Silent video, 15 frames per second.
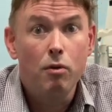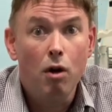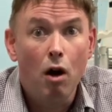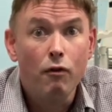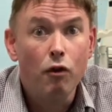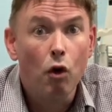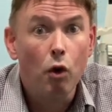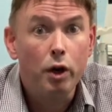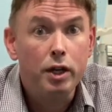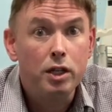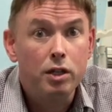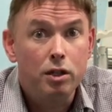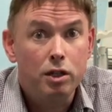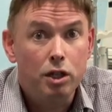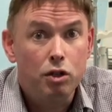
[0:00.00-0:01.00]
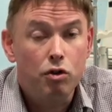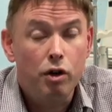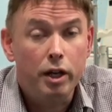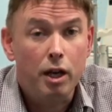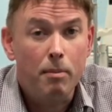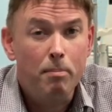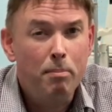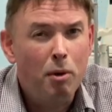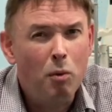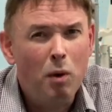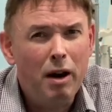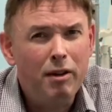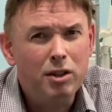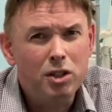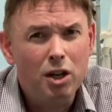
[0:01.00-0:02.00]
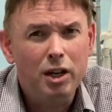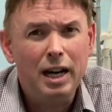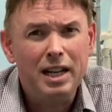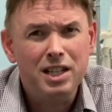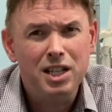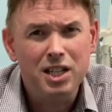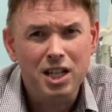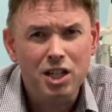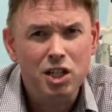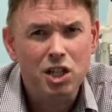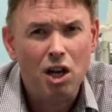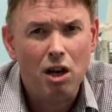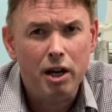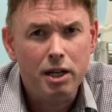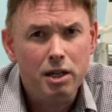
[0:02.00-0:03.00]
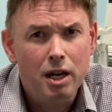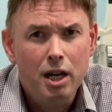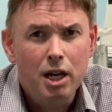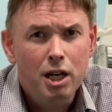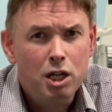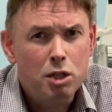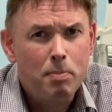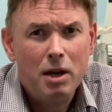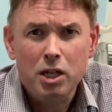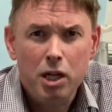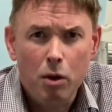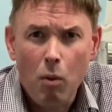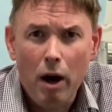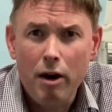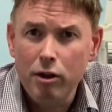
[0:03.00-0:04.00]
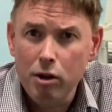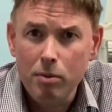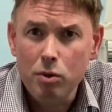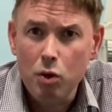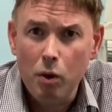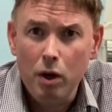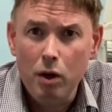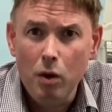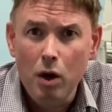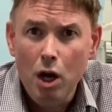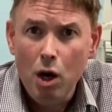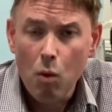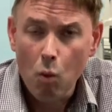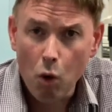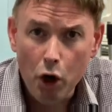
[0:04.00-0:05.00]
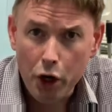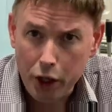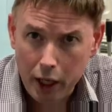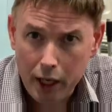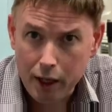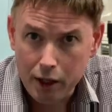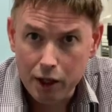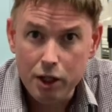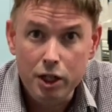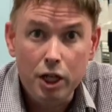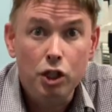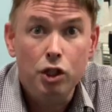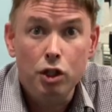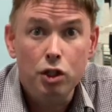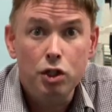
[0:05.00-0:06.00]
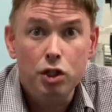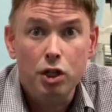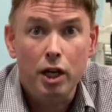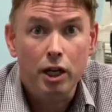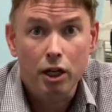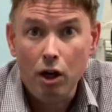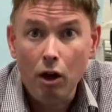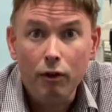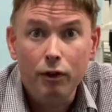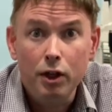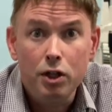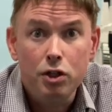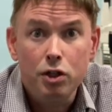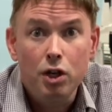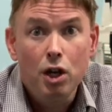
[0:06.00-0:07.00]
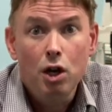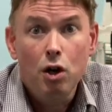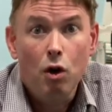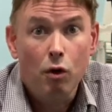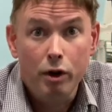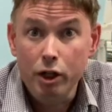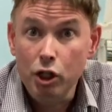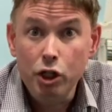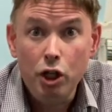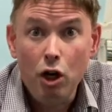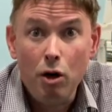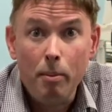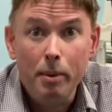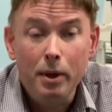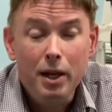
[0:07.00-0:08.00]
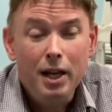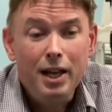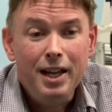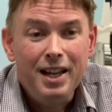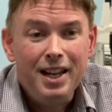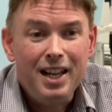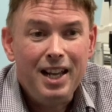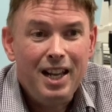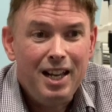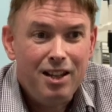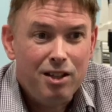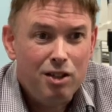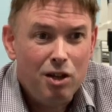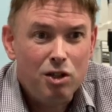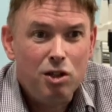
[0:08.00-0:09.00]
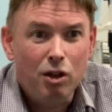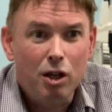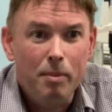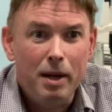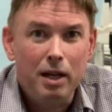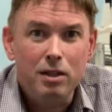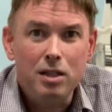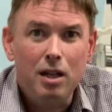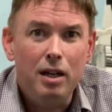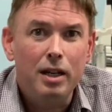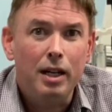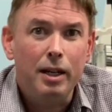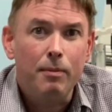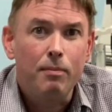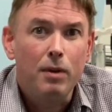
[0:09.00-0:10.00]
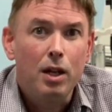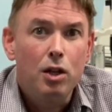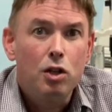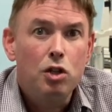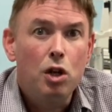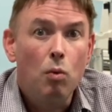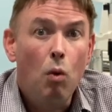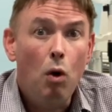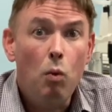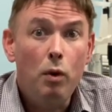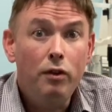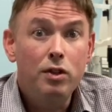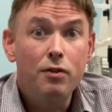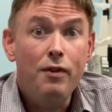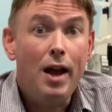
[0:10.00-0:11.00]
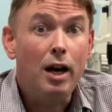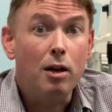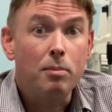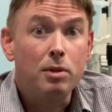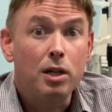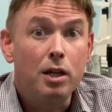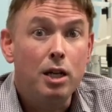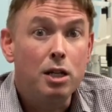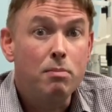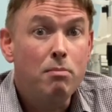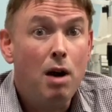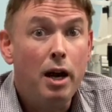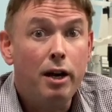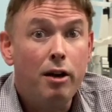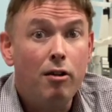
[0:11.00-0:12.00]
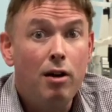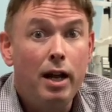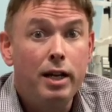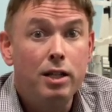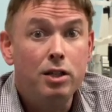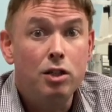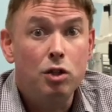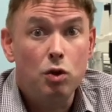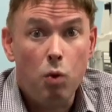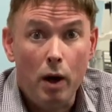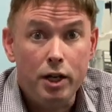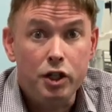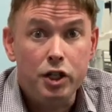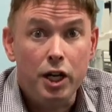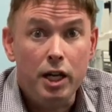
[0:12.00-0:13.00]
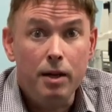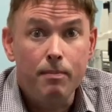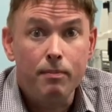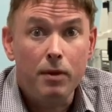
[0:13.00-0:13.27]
avoid the trigger, but wearing sunglasses inside, especially wearing them to working conditions in an office or in a shop, it does look a bit unsightly. So what we've developed is MigraLens 20